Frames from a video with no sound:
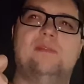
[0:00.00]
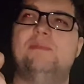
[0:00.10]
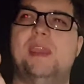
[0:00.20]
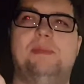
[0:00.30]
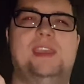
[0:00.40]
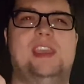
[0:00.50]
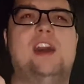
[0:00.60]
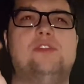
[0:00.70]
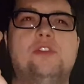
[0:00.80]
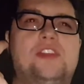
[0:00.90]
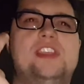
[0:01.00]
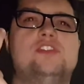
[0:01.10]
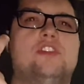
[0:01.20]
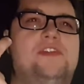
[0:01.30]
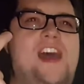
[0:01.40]
maybe other things
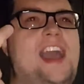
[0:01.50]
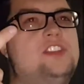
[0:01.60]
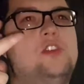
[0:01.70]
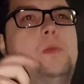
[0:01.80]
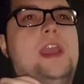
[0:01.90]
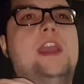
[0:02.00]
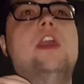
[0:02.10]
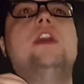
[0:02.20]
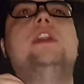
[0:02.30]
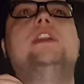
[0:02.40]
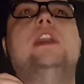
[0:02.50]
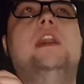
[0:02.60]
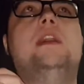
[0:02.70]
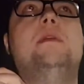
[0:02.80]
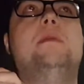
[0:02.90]
are a factor where
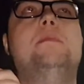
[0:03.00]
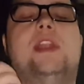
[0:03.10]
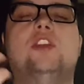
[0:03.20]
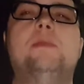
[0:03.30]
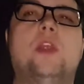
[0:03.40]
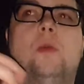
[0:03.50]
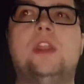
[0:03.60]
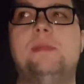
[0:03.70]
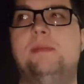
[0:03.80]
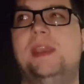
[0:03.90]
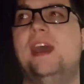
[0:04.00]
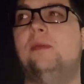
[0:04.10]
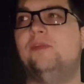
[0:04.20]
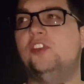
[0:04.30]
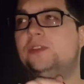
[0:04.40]
medical marijuana may be
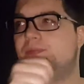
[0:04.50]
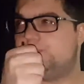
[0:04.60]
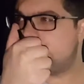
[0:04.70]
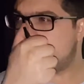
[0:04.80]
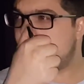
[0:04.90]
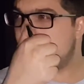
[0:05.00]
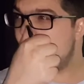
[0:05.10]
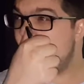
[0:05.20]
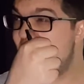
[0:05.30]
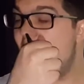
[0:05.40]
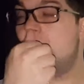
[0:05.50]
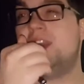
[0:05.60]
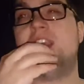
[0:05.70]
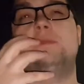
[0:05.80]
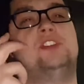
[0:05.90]
helpful. Now, when
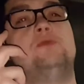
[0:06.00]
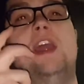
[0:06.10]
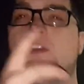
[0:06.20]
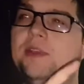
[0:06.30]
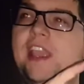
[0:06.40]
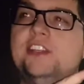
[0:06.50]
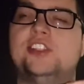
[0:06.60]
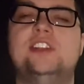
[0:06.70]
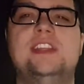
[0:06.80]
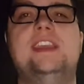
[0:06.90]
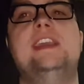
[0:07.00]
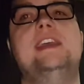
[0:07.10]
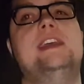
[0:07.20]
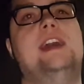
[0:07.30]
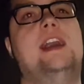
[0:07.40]
it comes to recreationally,
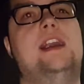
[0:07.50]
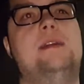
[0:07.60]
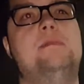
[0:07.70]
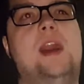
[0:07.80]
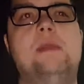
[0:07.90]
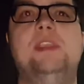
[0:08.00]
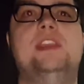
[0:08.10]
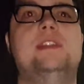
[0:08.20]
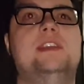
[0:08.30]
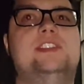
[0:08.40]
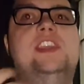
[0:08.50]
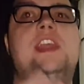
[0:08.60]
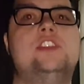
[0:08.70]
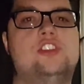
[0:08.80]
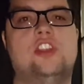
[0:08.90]

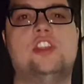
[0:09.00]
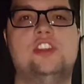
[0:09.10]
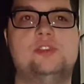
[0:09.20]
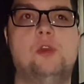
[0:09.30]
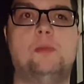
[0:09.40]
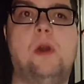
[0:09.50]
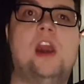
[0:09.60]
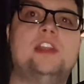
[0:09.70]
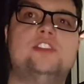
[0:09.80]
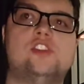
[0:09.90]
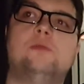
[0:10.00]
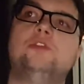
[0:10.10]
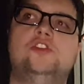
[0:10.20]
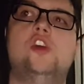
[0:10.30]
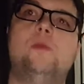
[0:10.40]
teenagers are going to smoke pot. There's
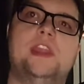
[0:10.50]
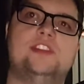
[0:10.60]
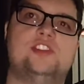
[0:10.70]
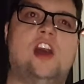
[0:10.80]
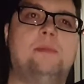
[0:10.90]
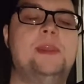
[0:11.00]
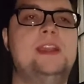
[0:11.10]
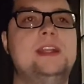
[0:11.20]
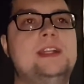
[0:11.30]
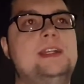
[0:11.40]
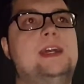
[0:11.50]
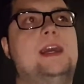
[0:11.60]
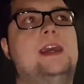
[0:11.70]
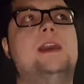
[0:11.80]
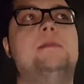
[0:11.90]
almost no way to stop it.
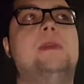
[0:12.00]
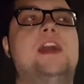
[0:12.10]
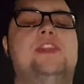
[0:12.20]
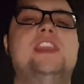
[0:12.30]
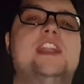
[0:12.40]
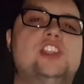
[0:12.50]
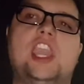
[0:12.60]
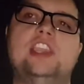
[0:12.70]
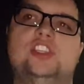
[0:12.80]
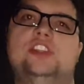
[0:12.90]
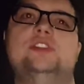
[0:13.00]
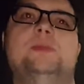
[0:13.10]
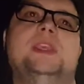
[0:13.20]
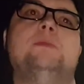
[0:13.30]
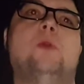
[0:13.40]
I think education is a
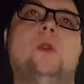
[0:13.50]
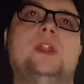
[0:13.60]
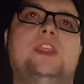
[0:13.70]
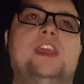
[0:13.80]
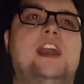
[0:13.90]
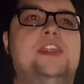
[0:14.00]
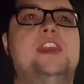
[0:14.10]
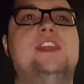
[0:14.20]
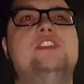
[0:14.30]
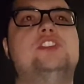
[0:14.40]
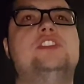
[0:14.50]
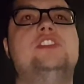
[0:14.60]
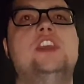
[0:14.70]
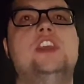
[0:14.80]
big important thing. I think they should